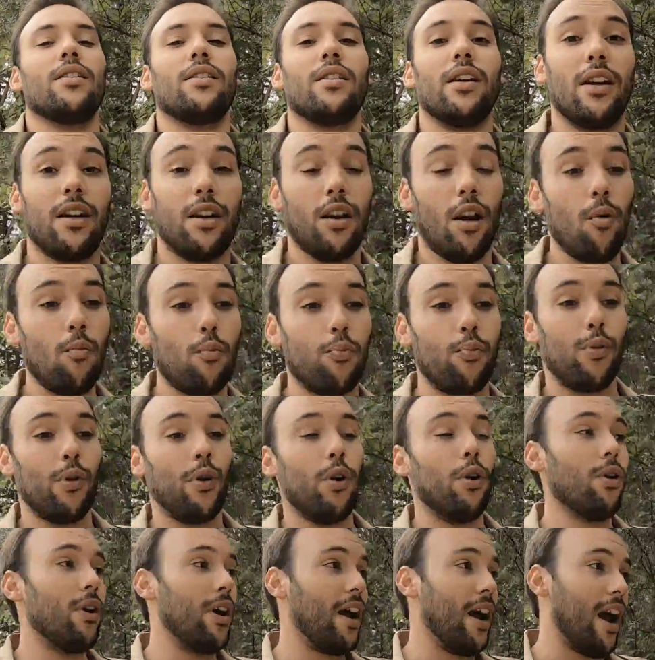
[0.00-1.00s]
The
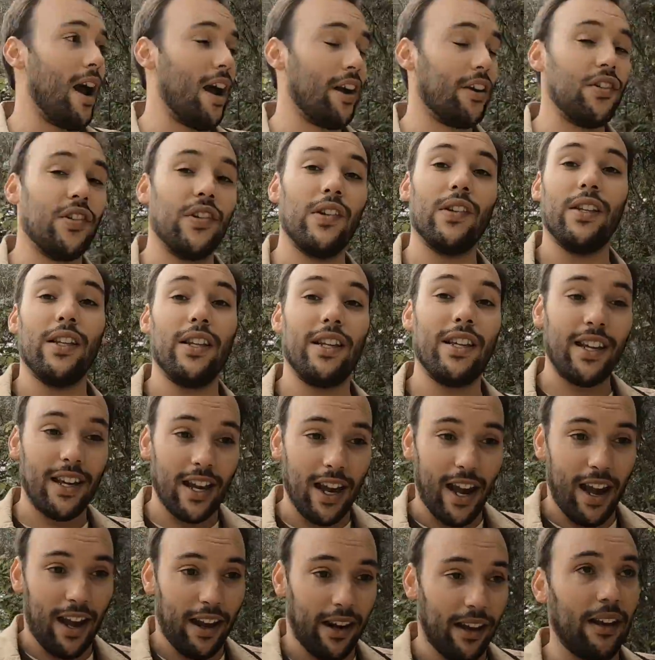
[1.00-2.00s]
GoPro actually
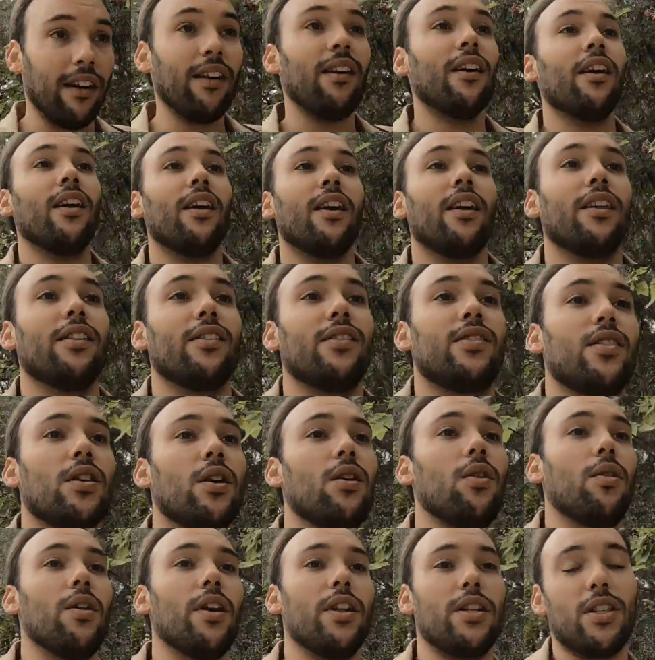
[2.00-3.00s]
can, and
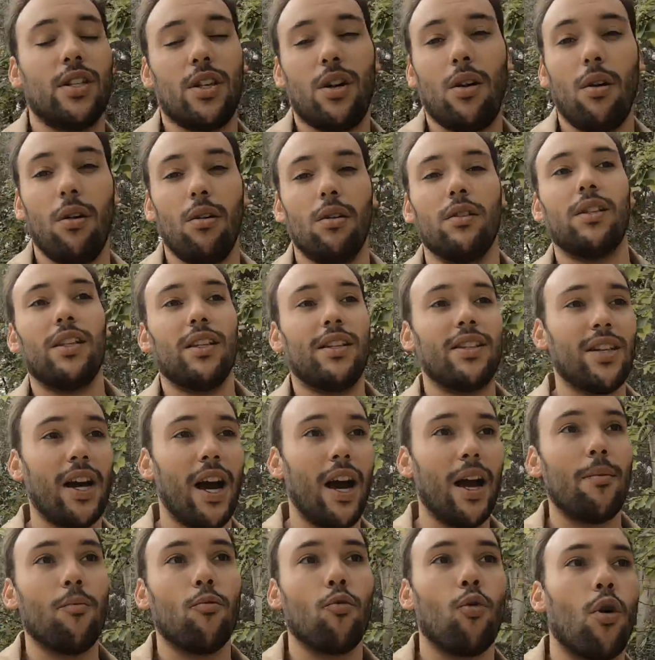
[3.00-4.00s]
so it's called the
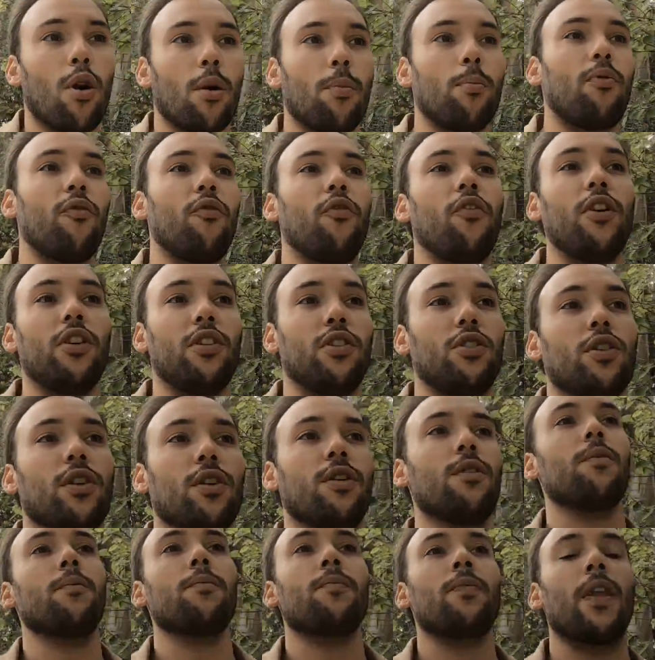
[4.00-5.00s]
time warp
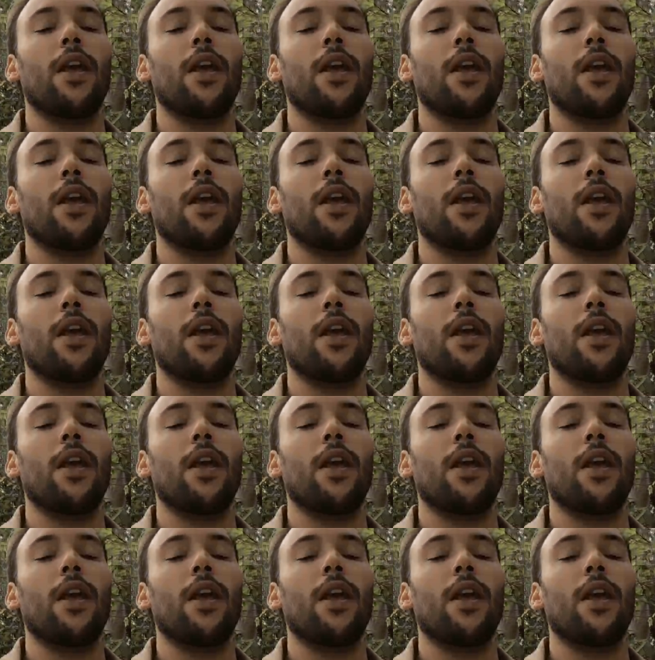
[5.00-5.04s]
feature.